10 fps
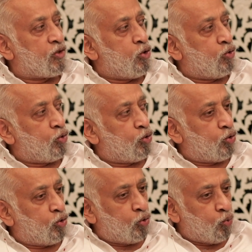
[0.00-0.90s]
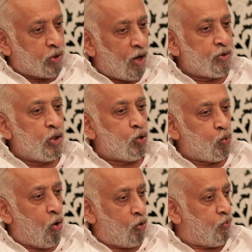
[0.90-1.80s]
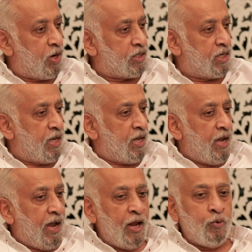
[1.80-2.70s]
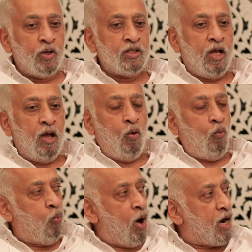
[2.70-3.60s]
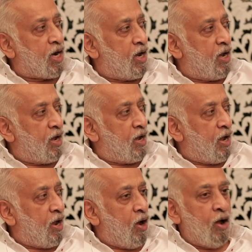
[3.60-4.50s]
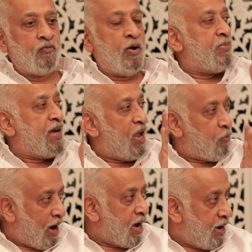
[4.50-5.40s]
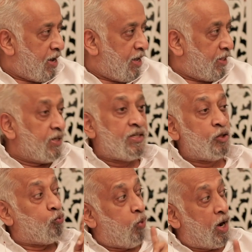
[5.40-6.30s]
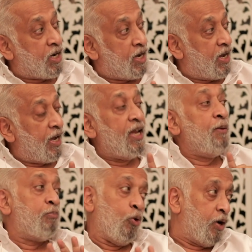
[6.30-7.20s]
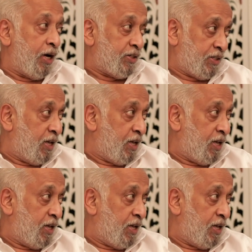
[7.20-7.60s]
from 2002 onwards, it was work from day one. This is work in progress.